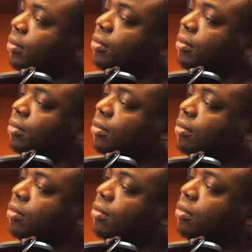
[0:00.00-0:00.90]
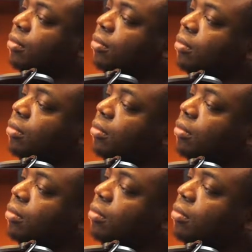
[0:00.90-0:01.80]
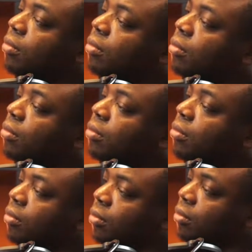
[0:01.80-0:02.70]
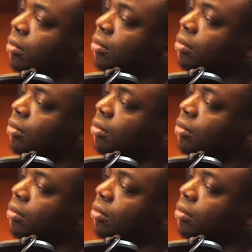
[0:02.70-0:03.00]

The person shown says nothing.